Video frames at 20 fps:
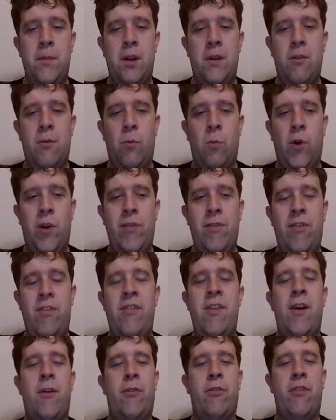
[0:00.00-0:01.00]
one
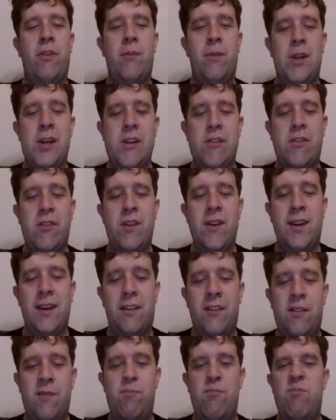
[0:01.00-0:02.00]
cell summing to
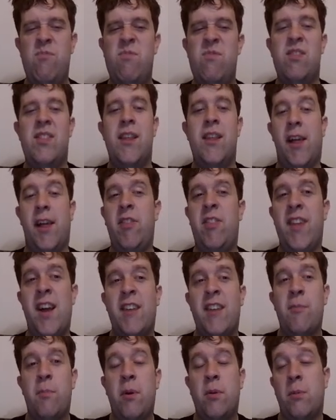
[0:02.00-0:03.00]
6,
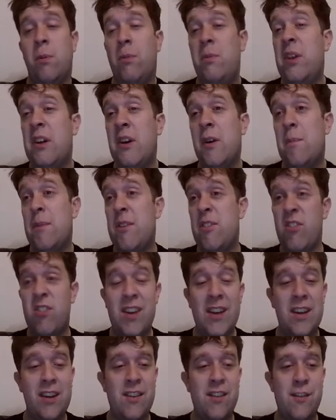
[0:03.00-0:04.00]
that's probably gonna be
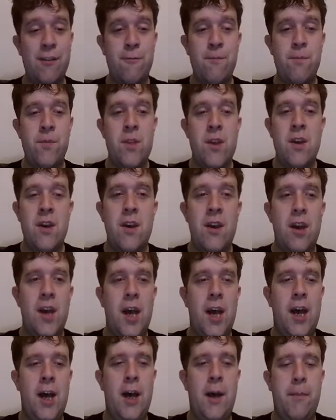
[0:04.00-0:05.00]
6,
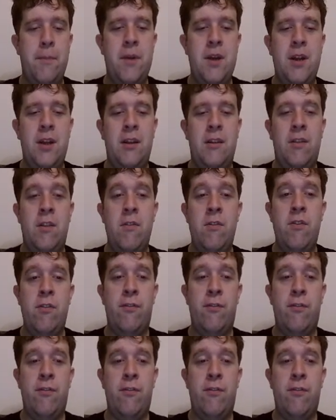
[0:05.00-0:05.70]
meaning this is